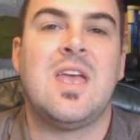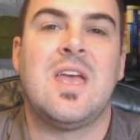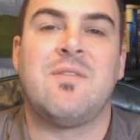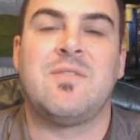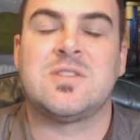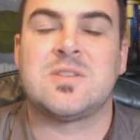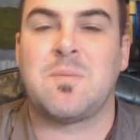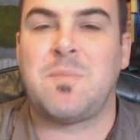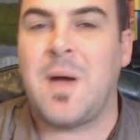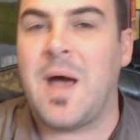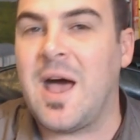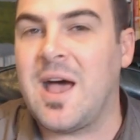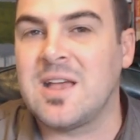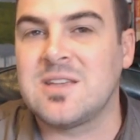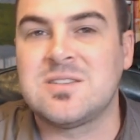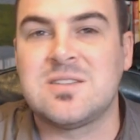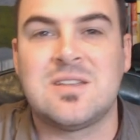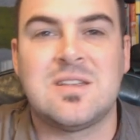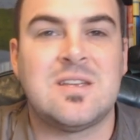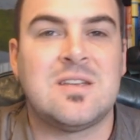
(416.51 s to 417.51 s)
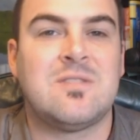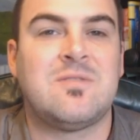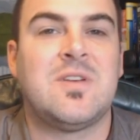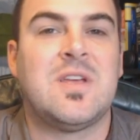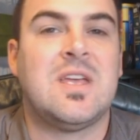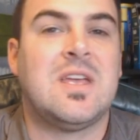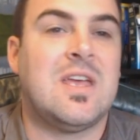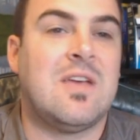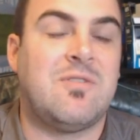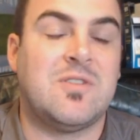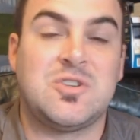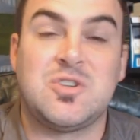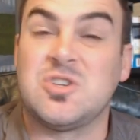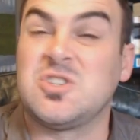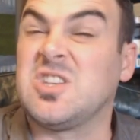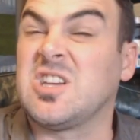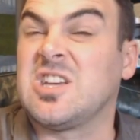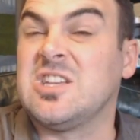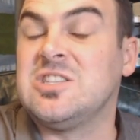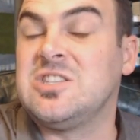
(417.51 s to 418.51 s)
If it's a positive, if it's
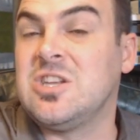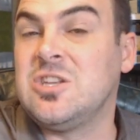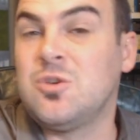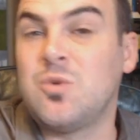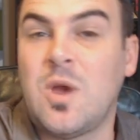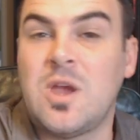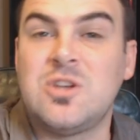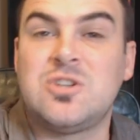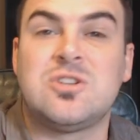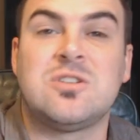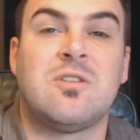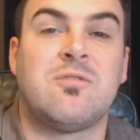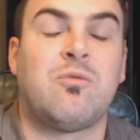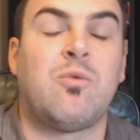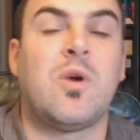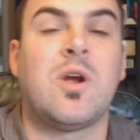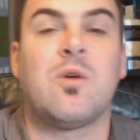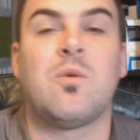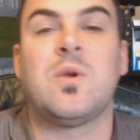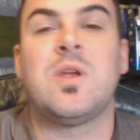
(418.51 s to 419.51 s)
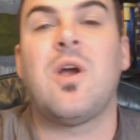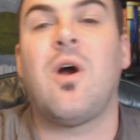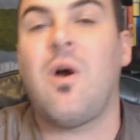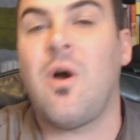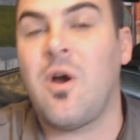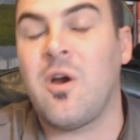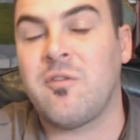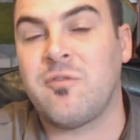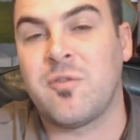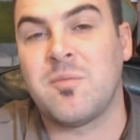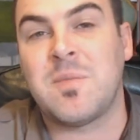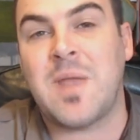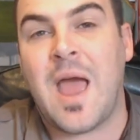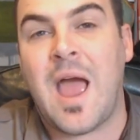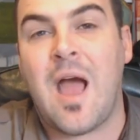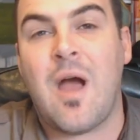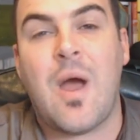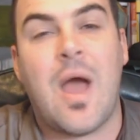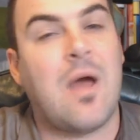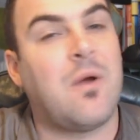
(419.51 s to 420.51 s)
just a continuation of where we are from
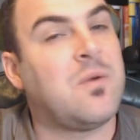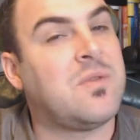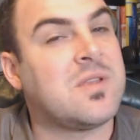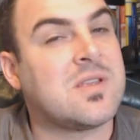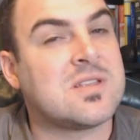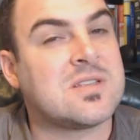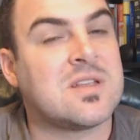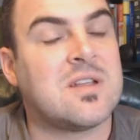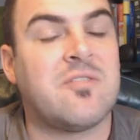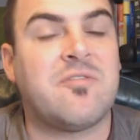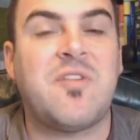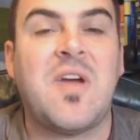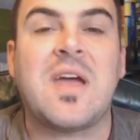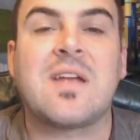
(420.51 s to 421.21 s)
now, how we think it's going to